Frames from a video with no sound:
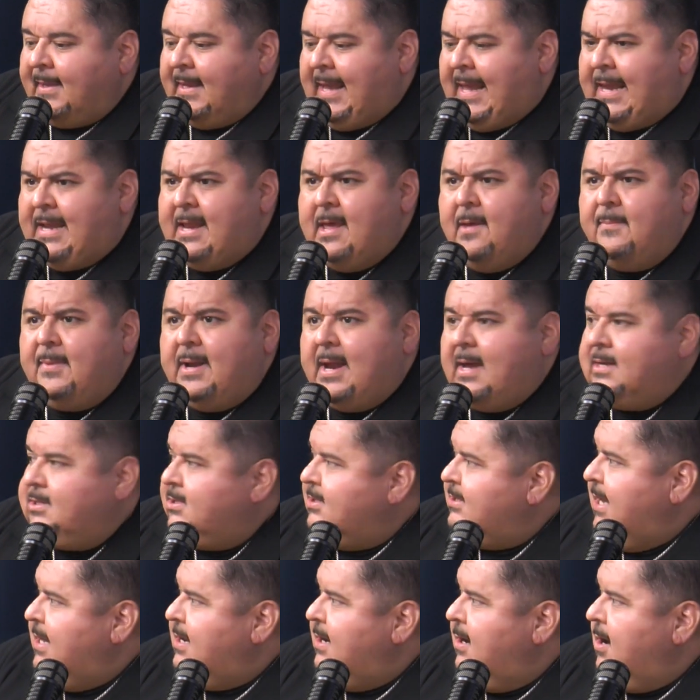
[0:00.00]
and him and I
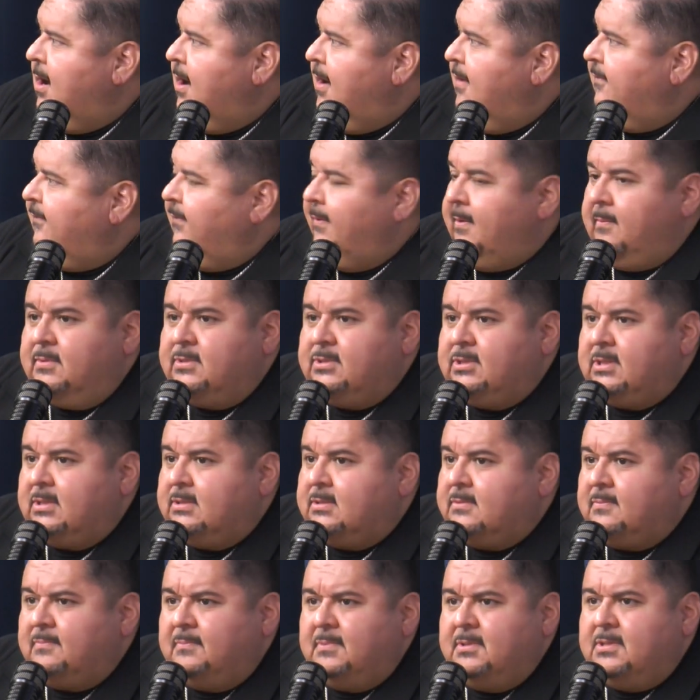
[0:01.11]
just hit it off. It
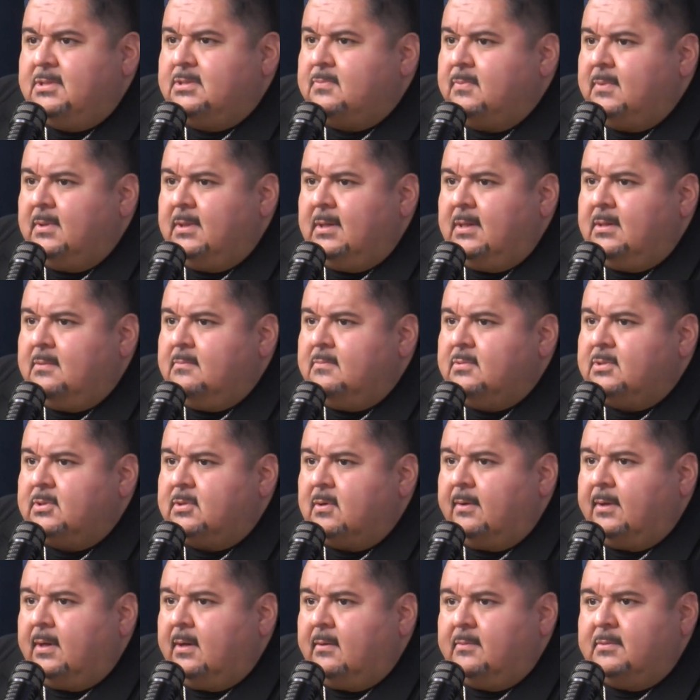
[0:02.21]
was we just really
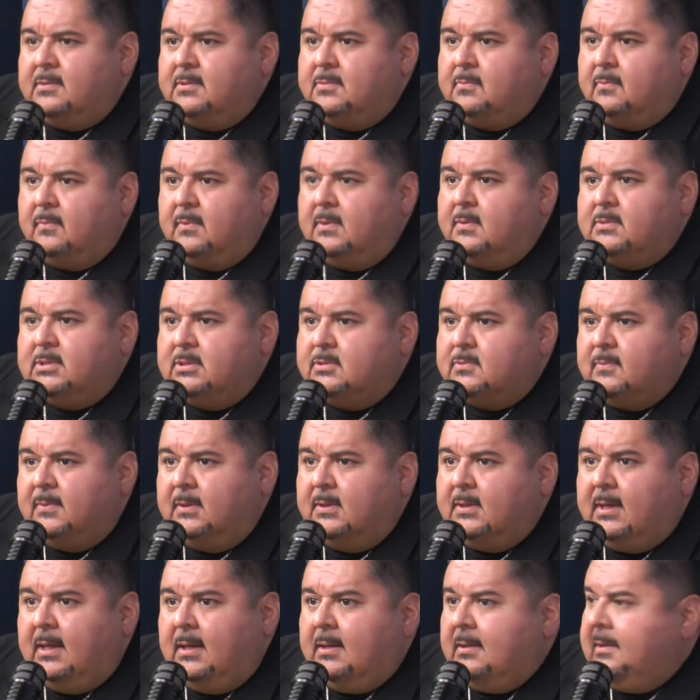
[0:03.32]
struck it. We just
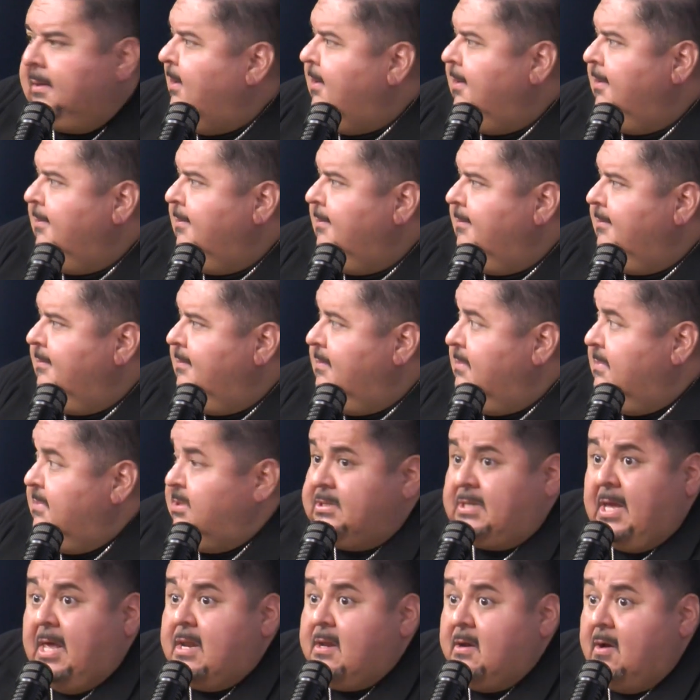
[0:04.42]
really
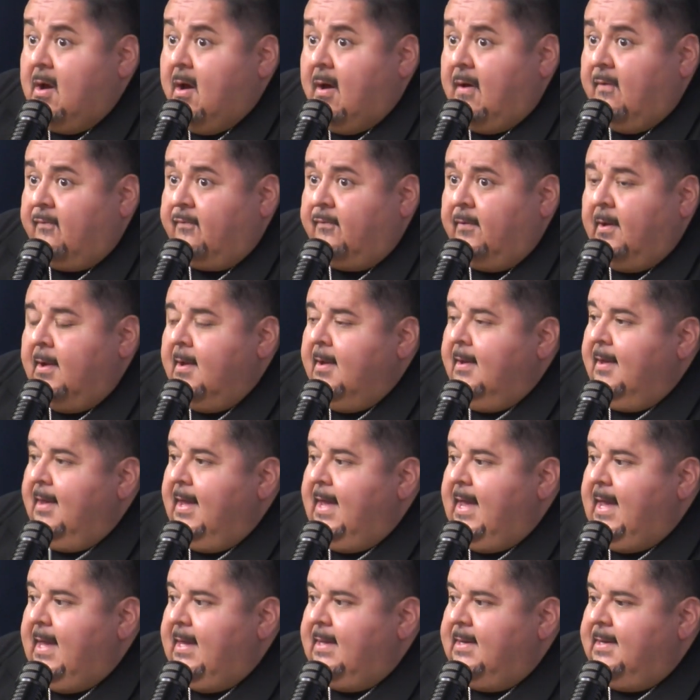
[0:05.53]
hit it off.
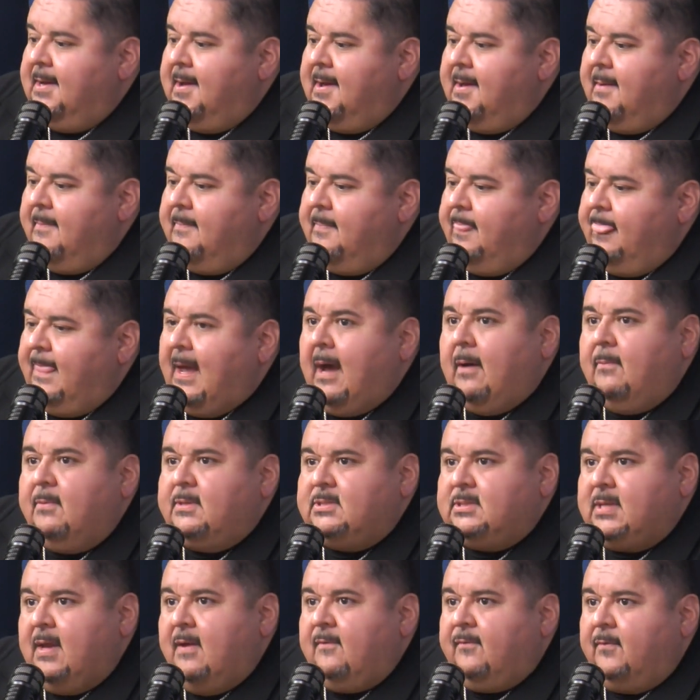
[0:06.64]
And I would
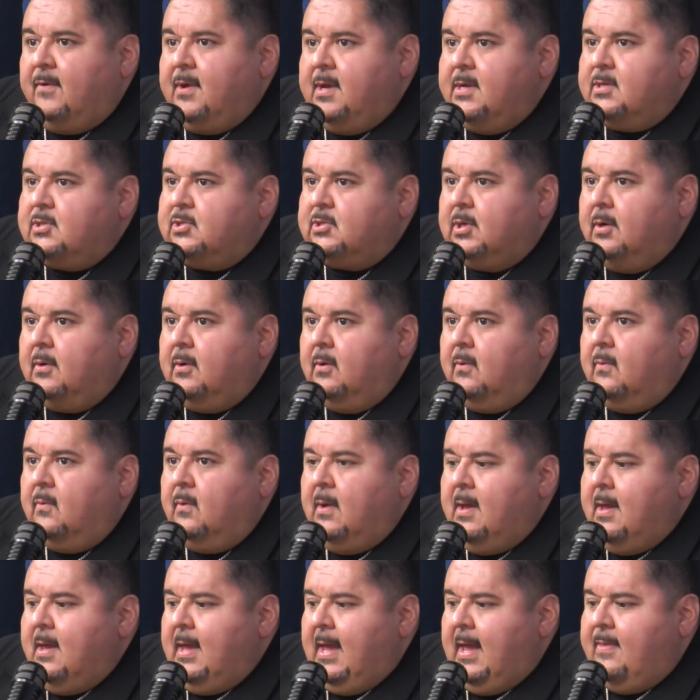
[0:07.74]
stay for his show.
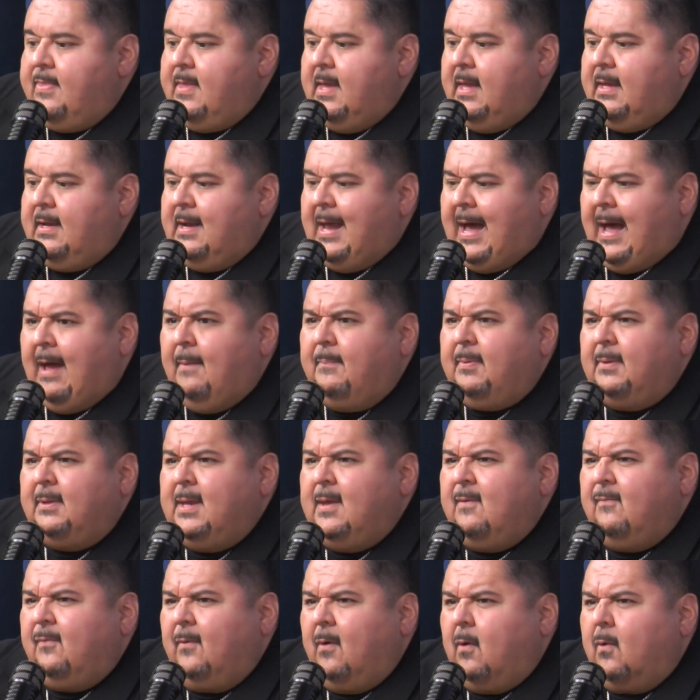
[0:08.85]
And then I
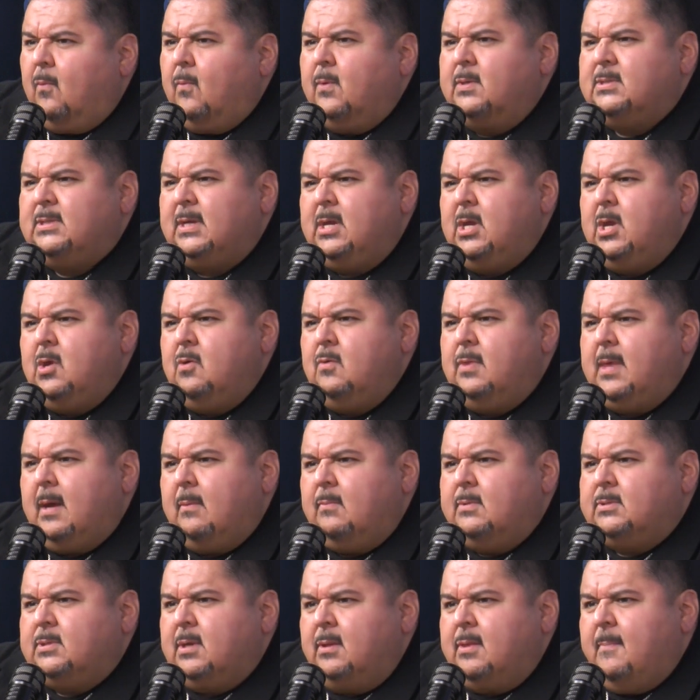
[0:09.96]
believe, or was it you that
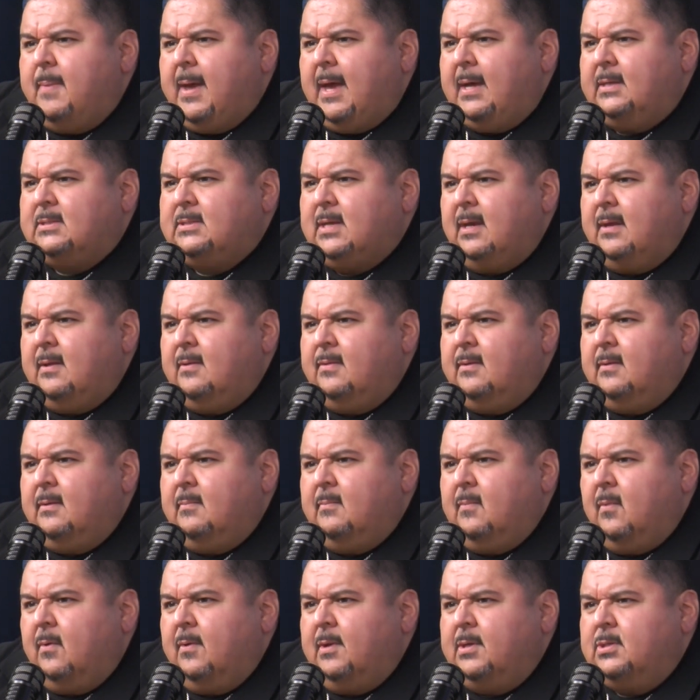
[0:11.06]
was on the backside of the
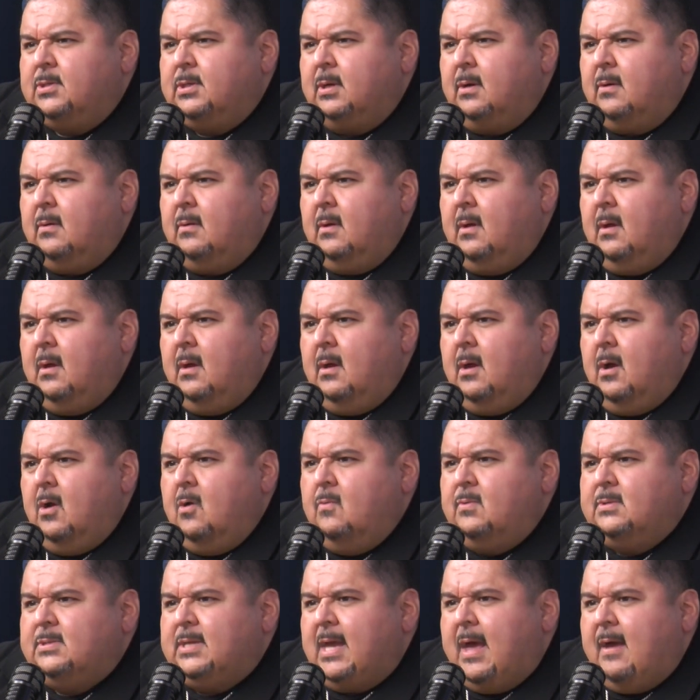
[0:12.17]
morning show? who
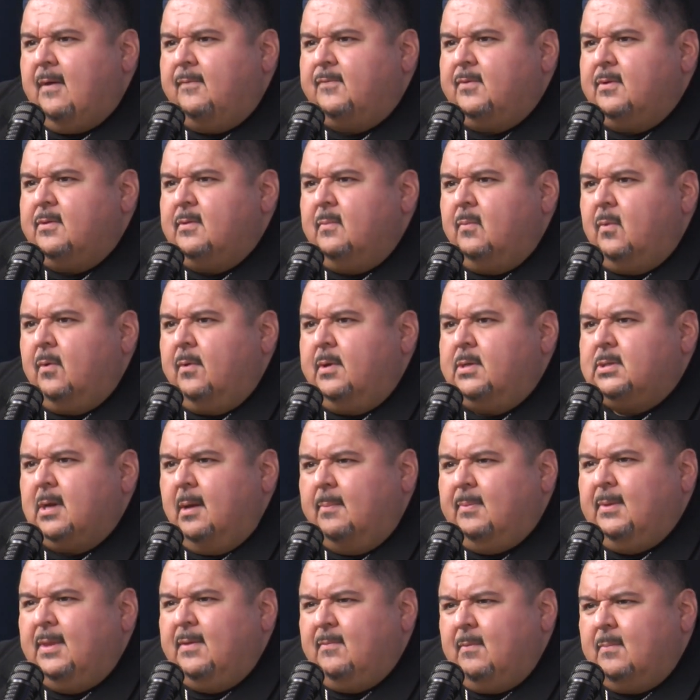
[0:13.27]
was after the morning show?
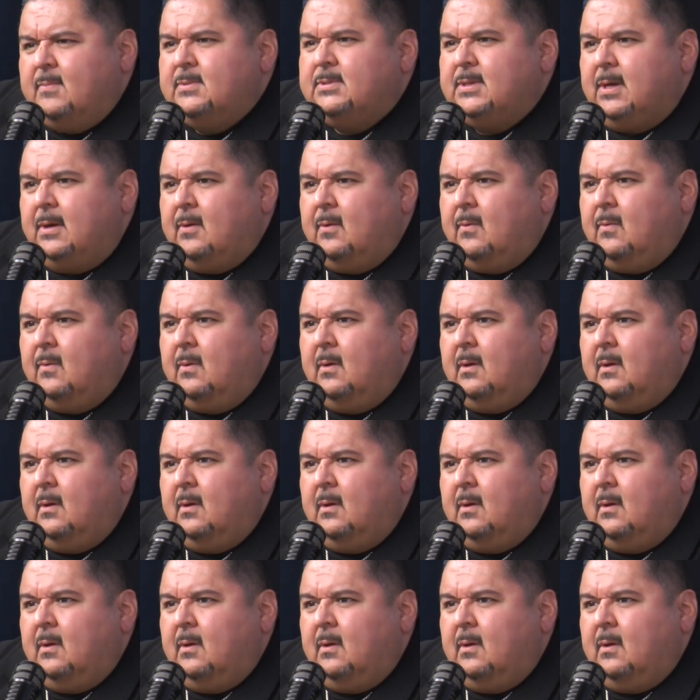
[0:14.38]
I believe it was O.